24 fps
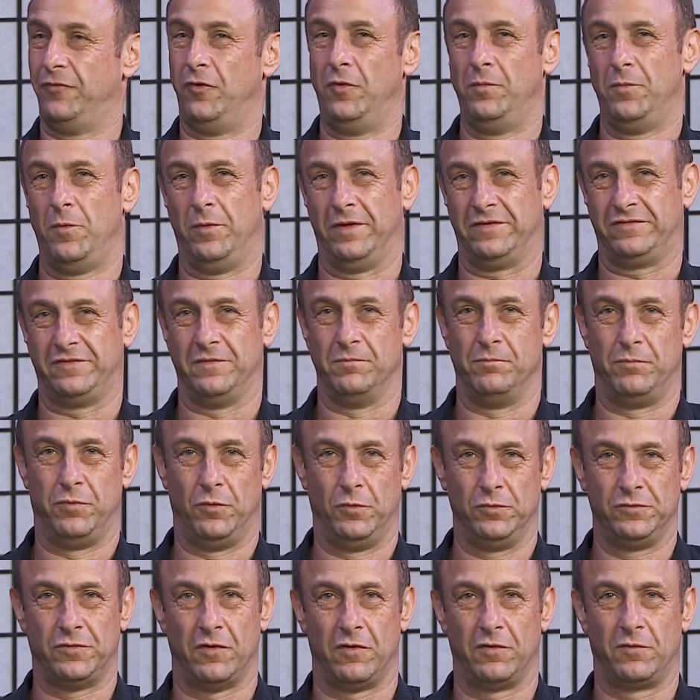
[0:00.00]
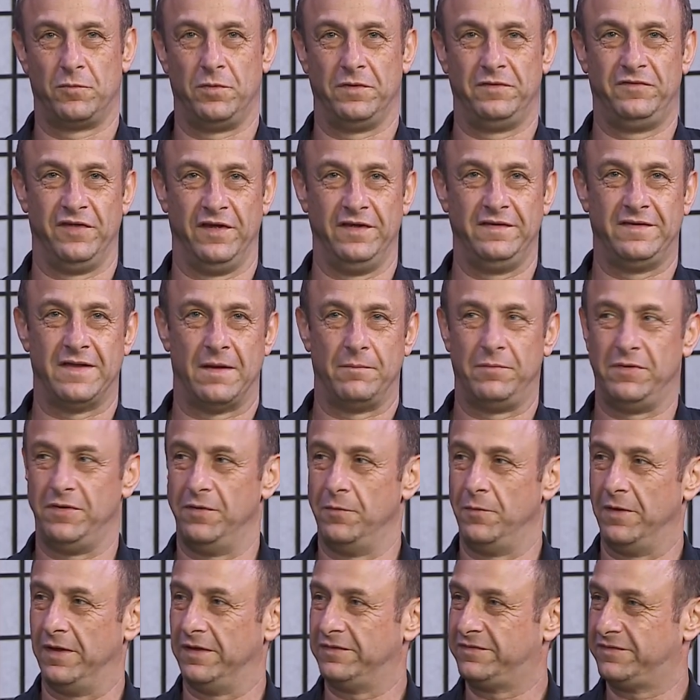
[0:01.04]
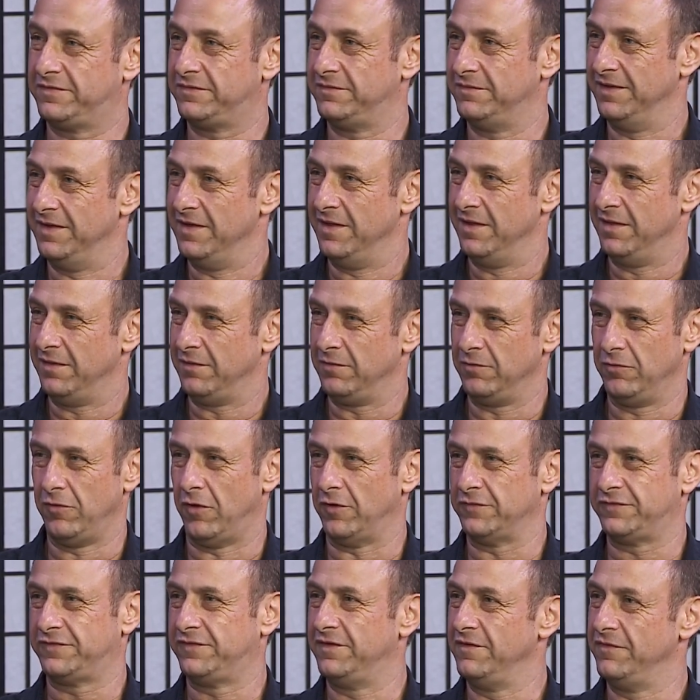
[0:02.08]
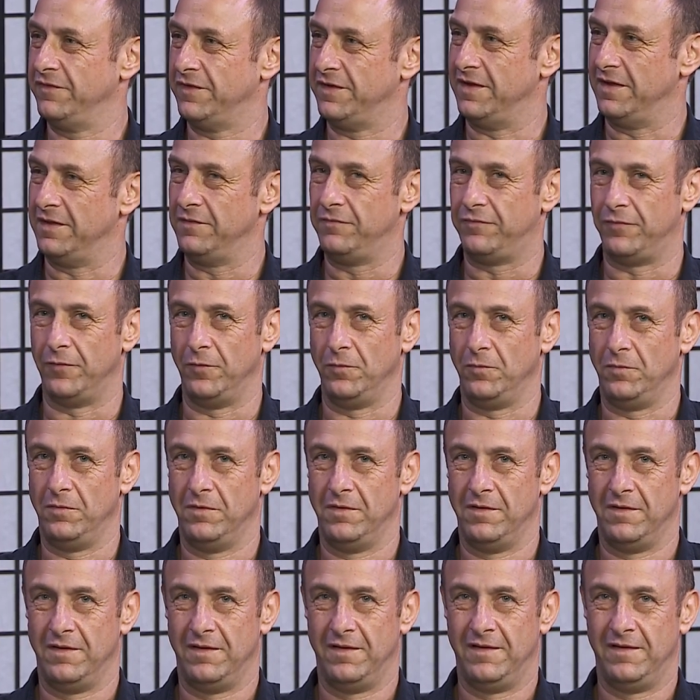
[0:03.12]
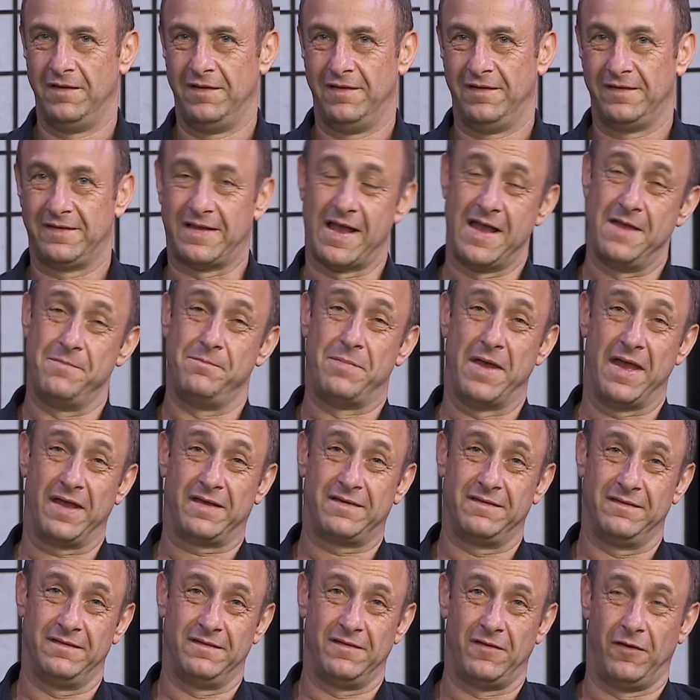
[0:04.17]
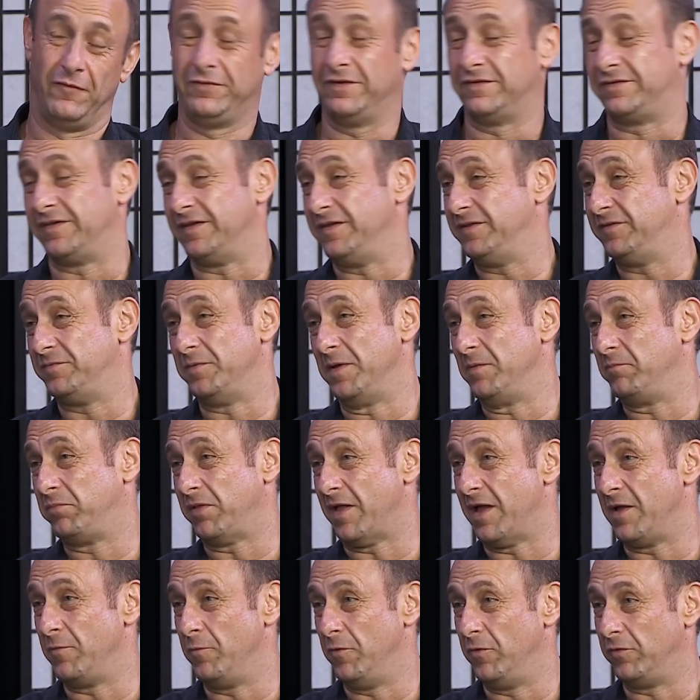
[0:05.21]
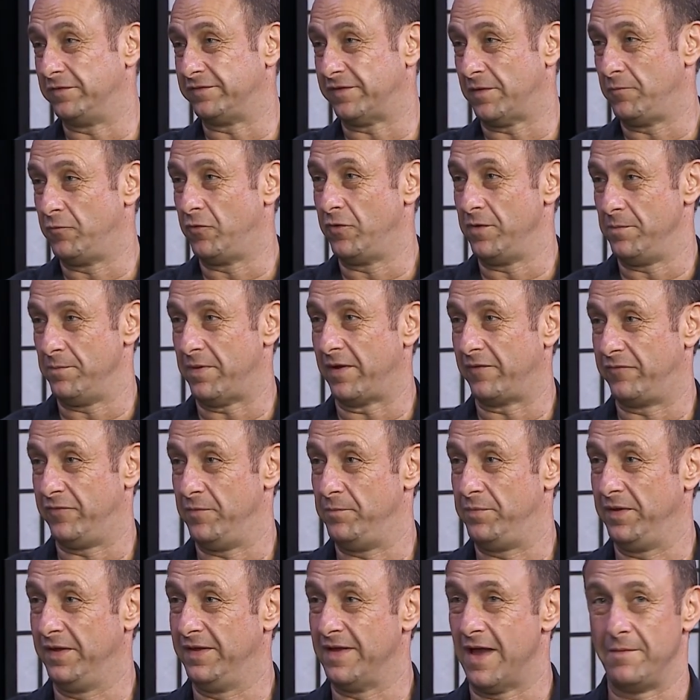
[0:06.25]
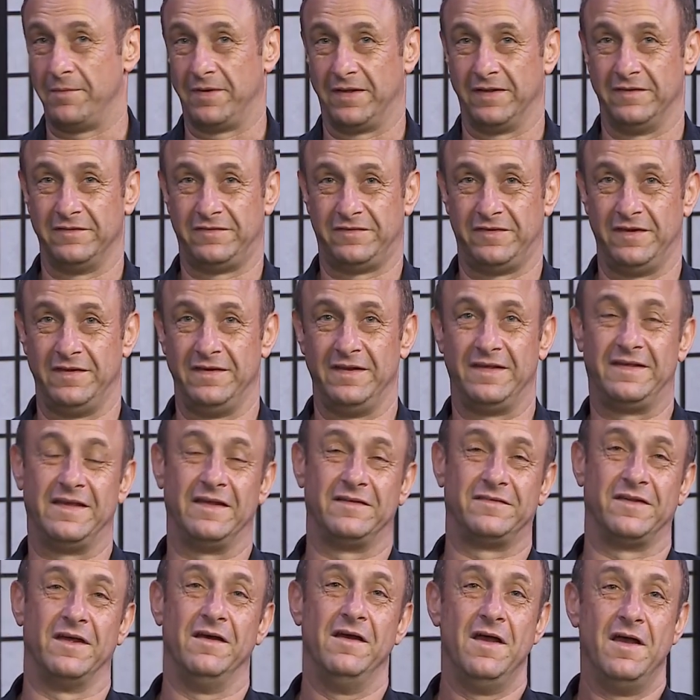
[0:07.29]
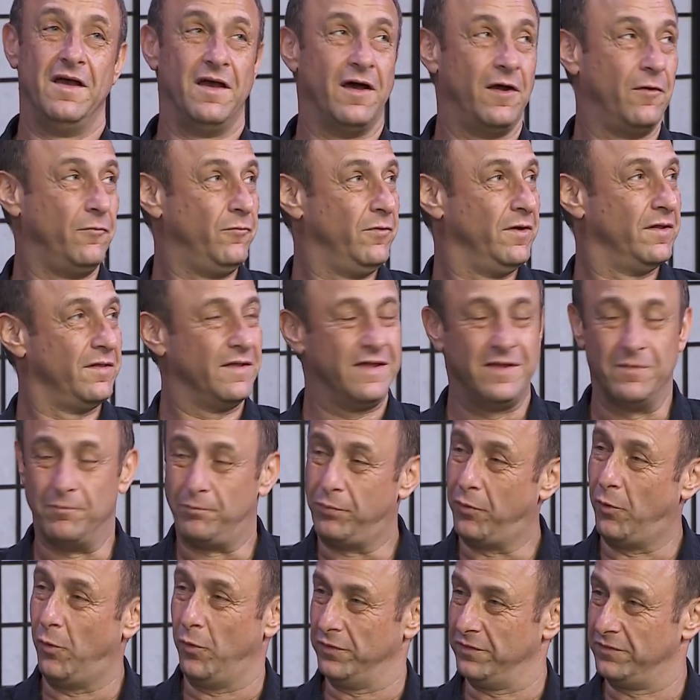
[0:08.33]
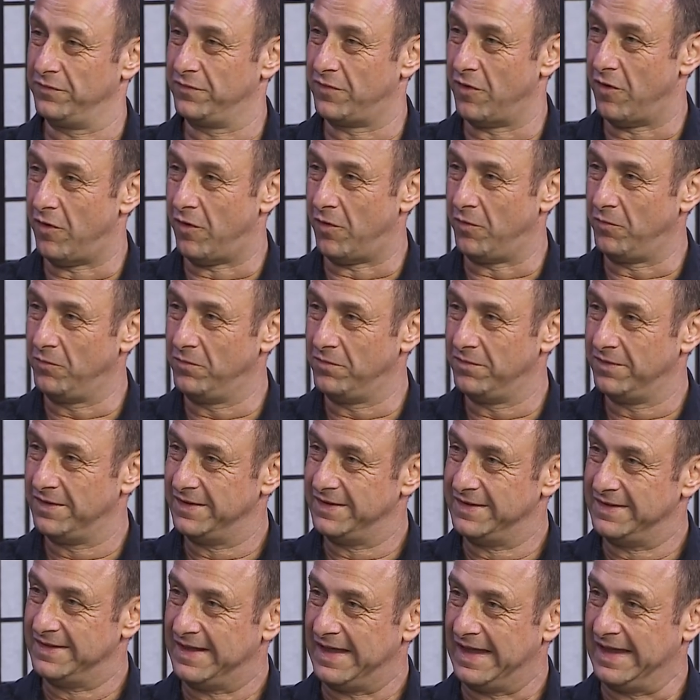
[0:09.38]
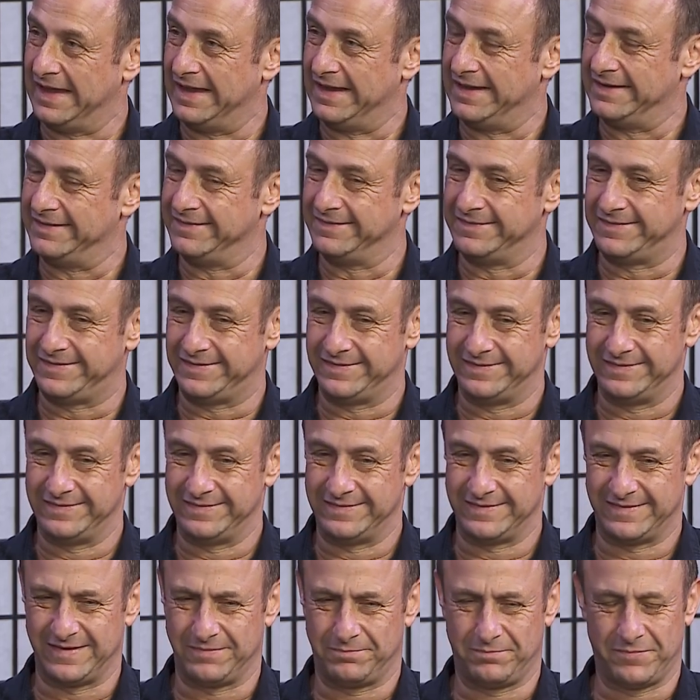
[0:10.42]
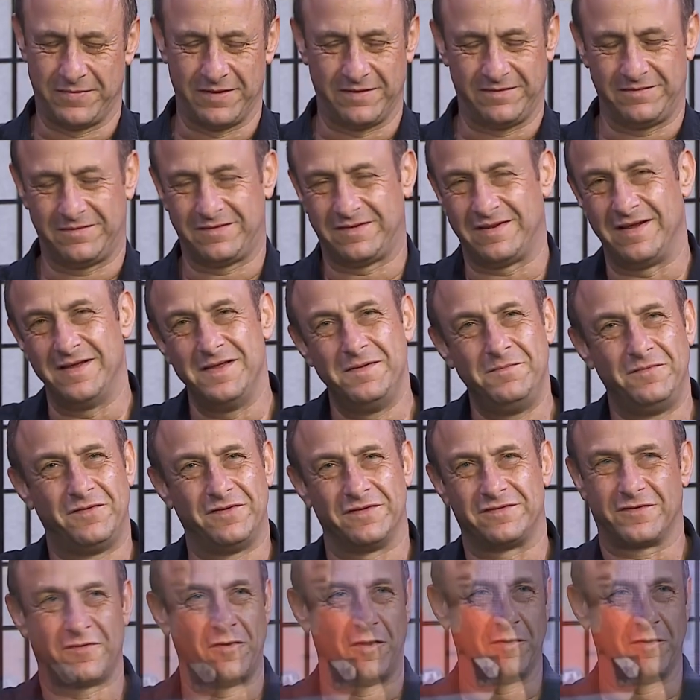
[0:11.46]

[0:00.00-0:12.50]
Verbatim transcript: Former Western Bulldog with GWS, lost in the fall, came back. Obviously, he's been playing well because they brought him back for a big game against Sydney, kicked a, a really important goal, and the, the team just